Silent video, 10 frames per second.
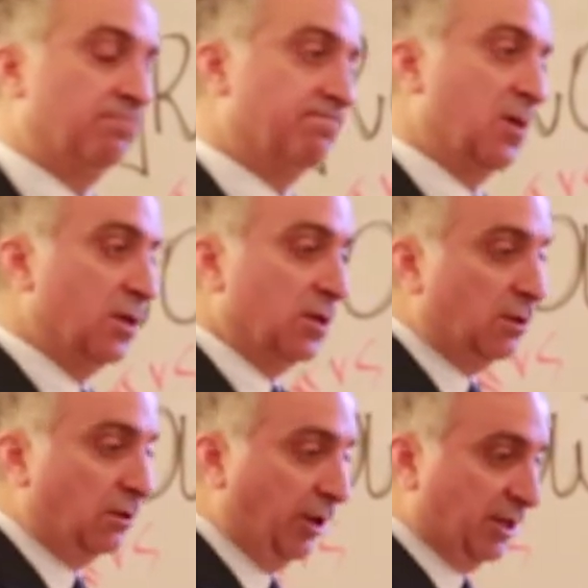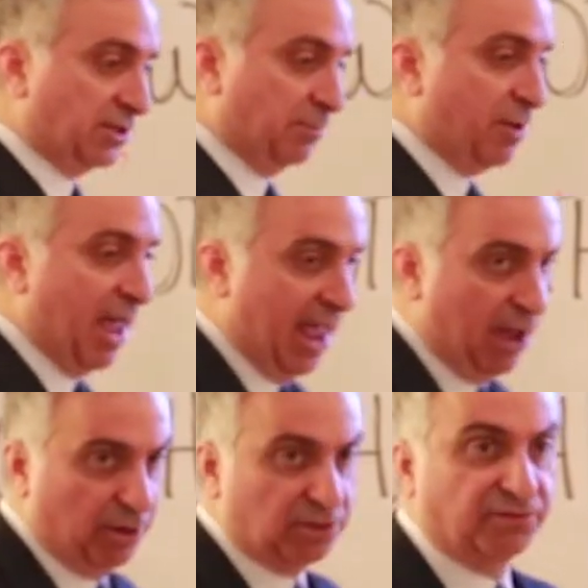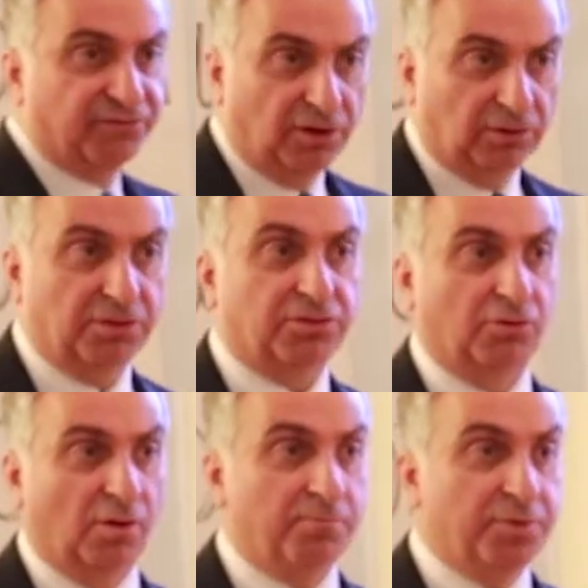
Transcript: the I guess the power to follow through on